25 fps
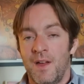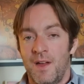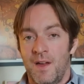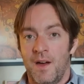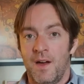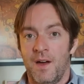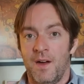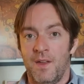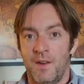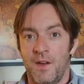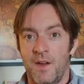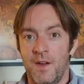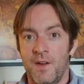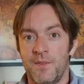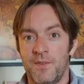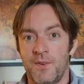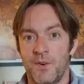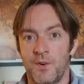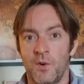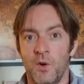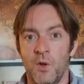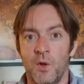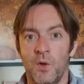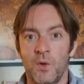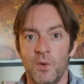an
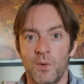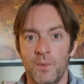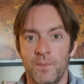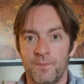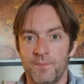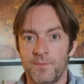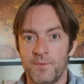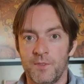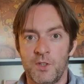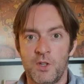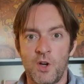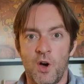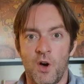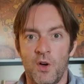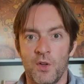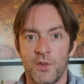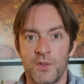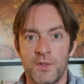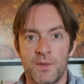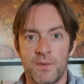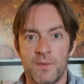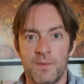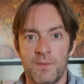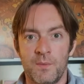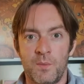overall
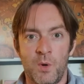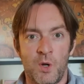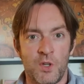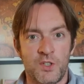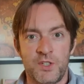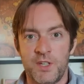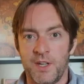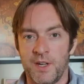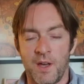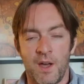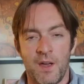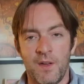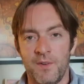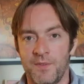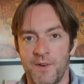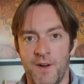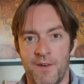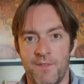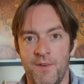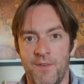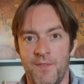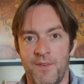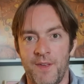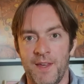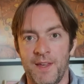God watching over
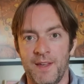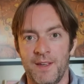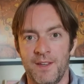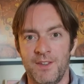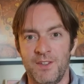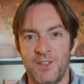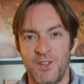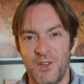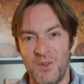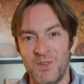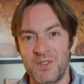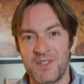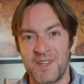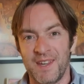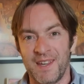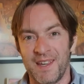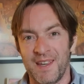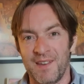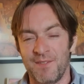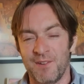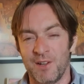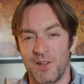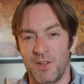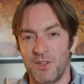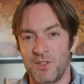everything and using
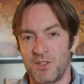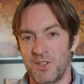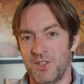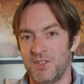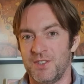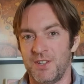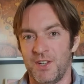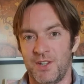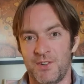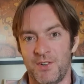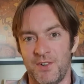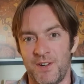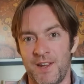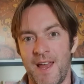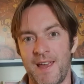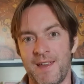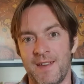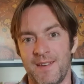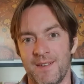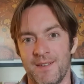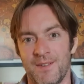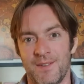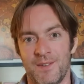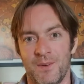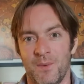evolution to
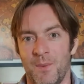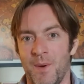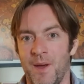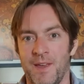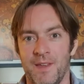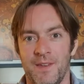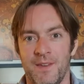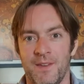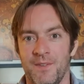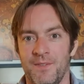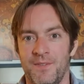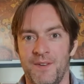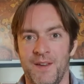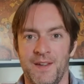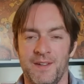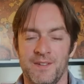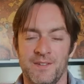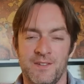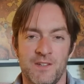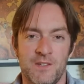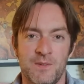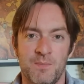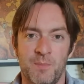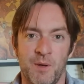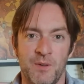create the way that
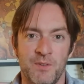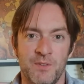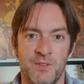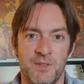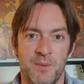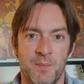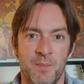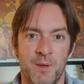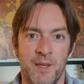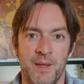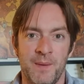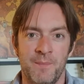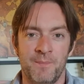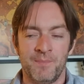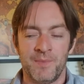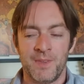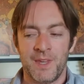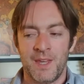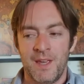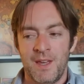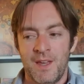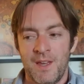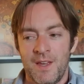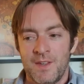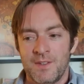things are supposed to be.
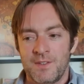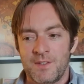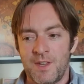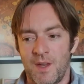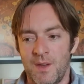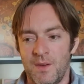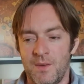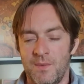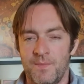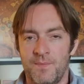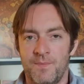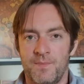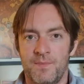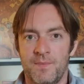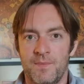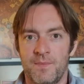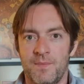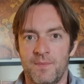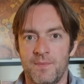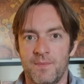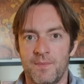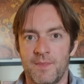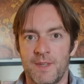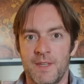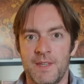So
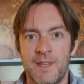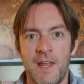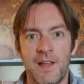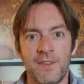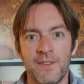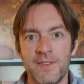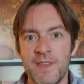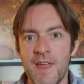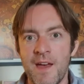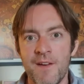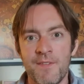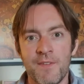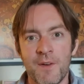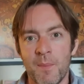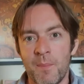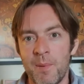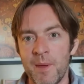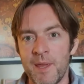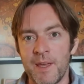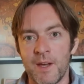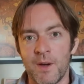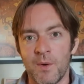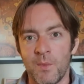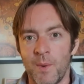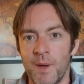there'll never
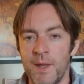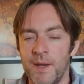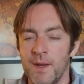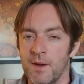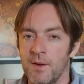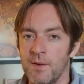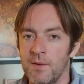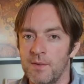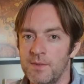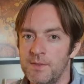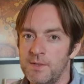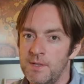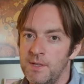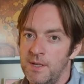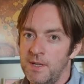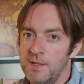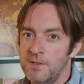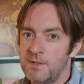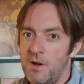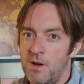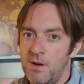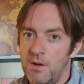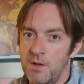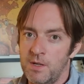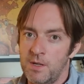be a winner to
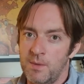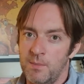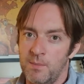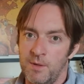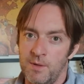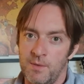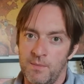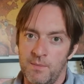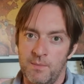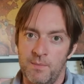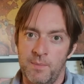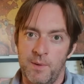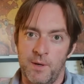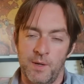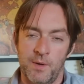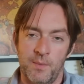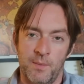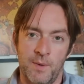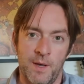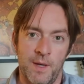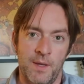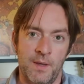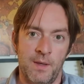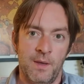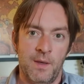this argument, by
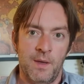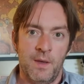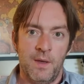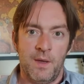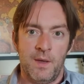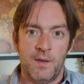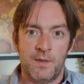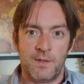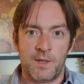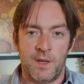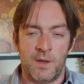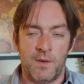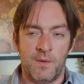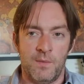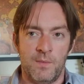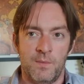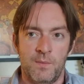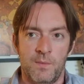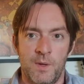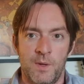the way. So